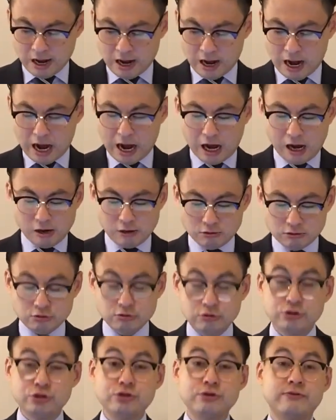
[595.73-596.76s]
How
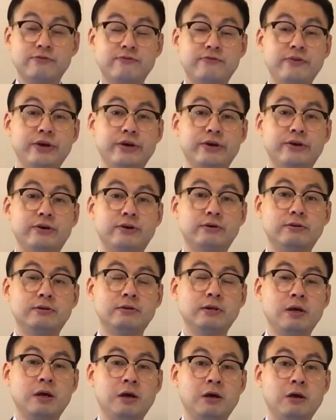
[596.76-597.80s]
would you feel
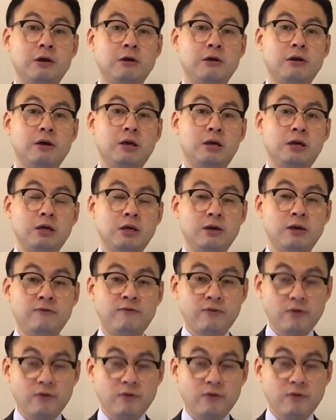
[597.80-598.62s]
if